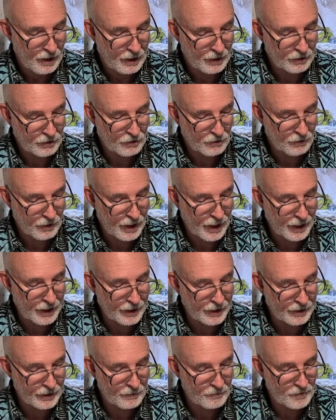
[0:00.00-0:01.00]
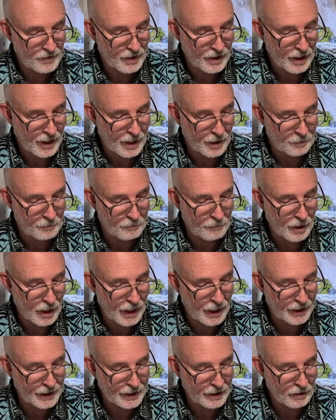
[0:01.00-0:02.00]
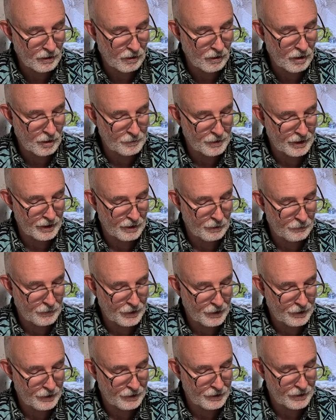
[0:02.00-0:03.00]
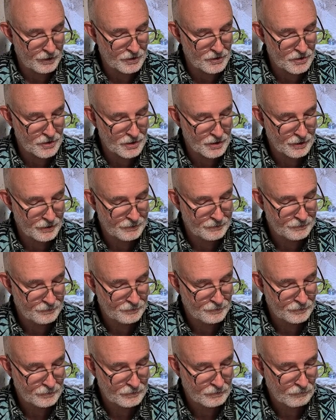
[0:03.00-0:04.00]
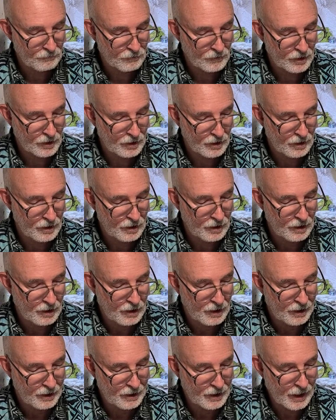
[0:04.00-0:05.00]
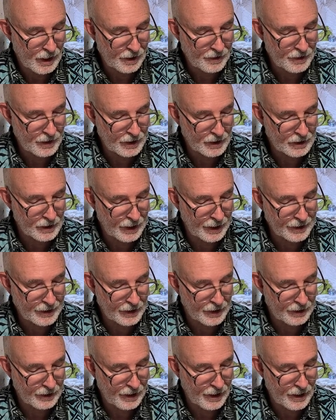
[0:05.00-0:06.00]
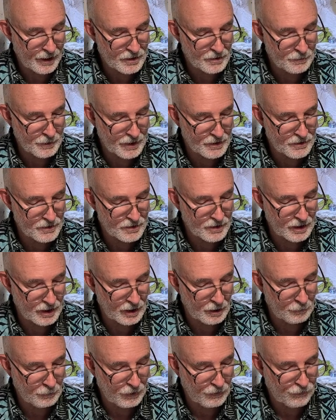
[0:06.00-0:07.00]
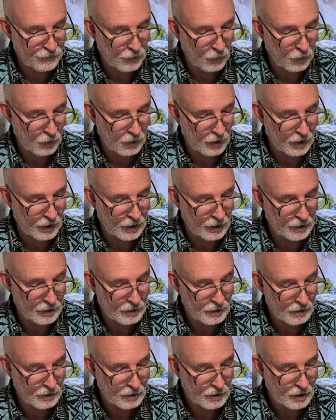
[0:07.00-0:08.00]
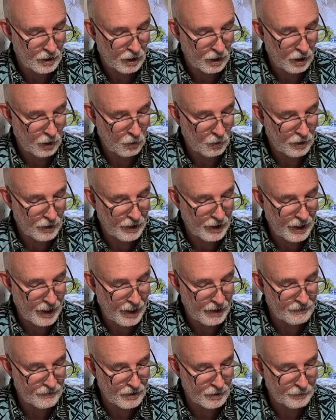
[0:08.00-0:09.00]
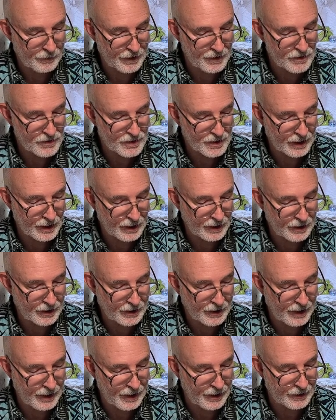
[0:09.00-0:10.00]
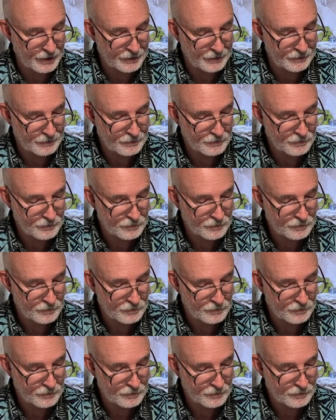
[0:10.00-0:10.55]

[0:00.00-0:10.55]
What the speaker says: a great and mighty army appears. Nothing like it has been seen before or will ever be seen again.